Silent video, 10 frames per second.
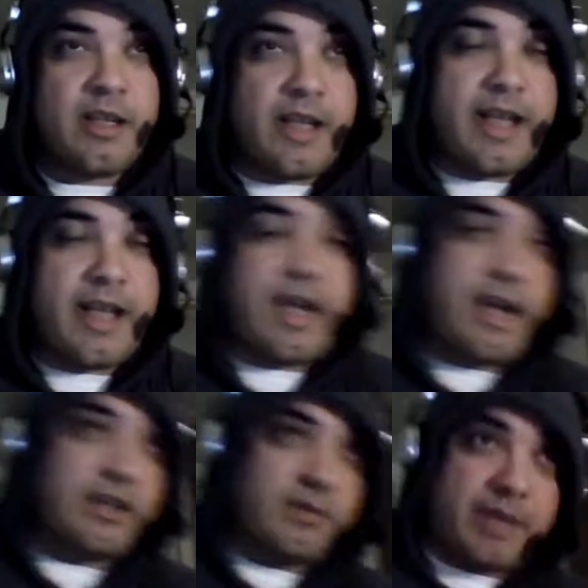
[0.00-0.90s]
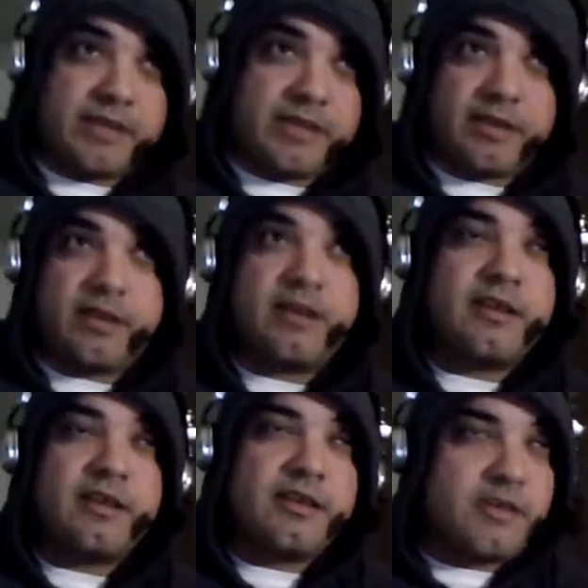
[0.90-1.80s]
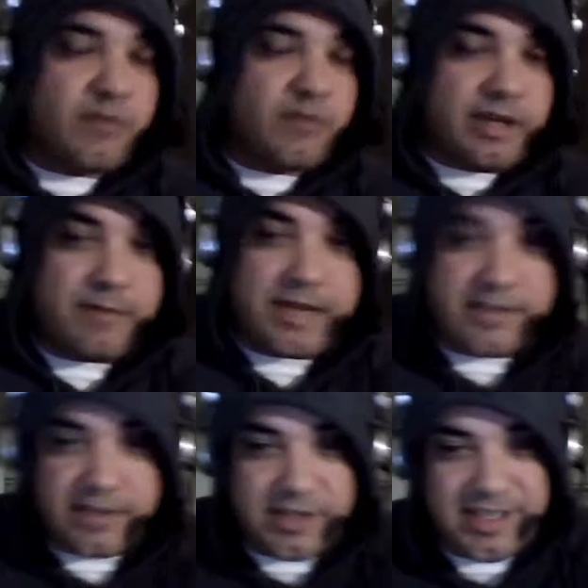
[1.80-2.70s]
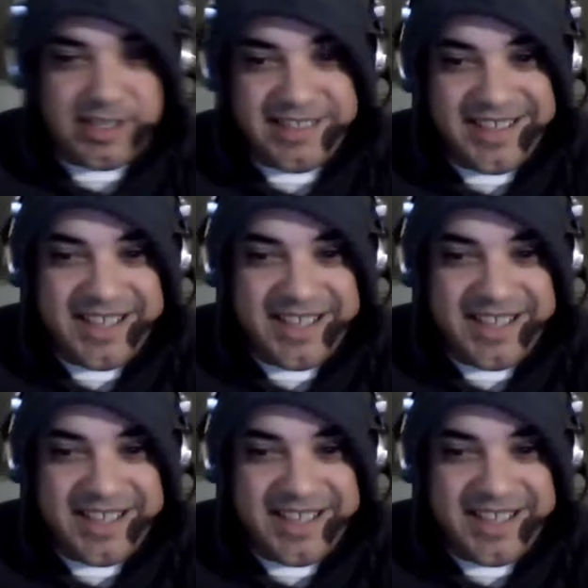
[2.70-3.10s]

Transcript: I, I actually picked her to win by decision